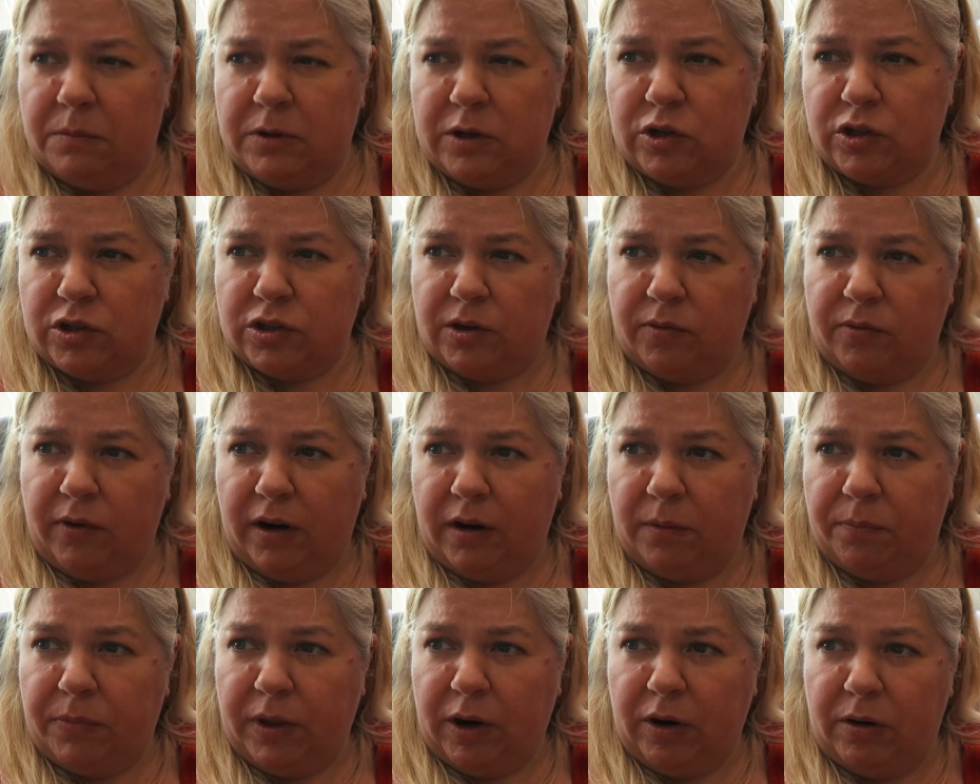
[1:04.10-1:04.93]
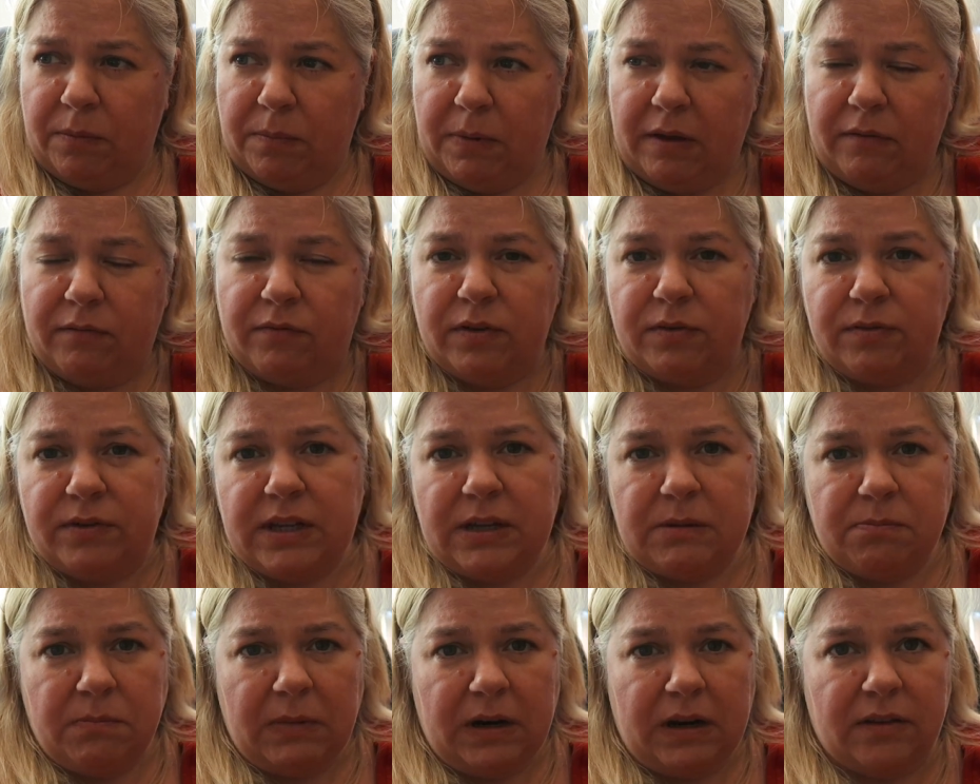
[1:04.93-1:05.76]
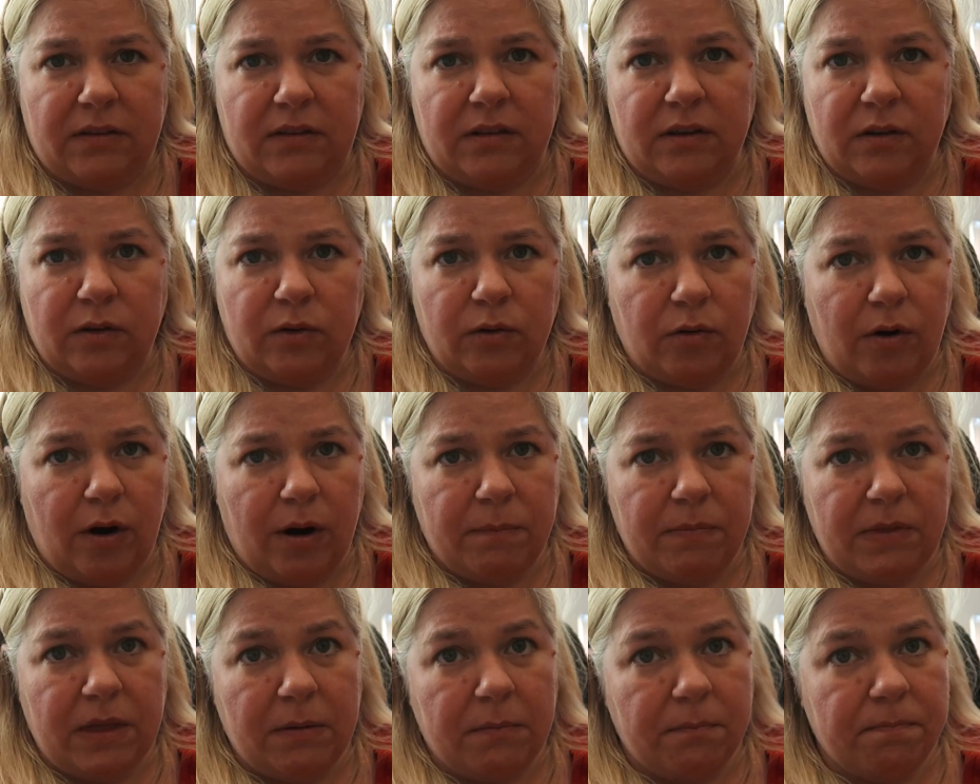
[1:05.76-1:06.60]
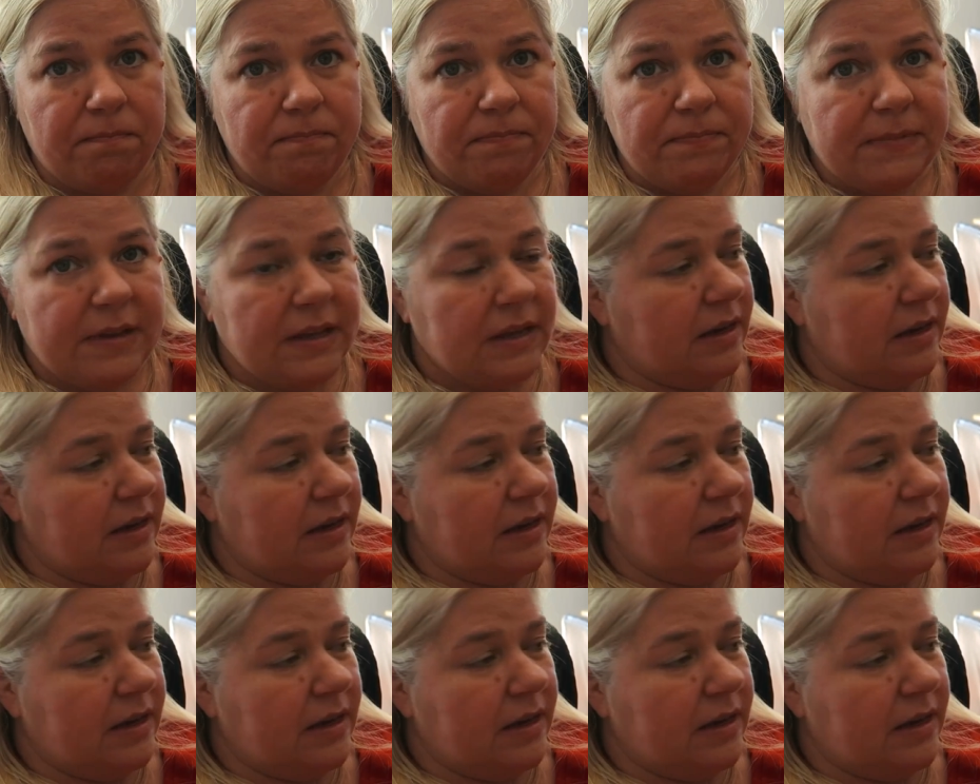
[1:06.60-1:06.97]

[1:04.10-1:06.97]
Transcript: I'm gonna just go run up there in about 15 minutes and go grab them.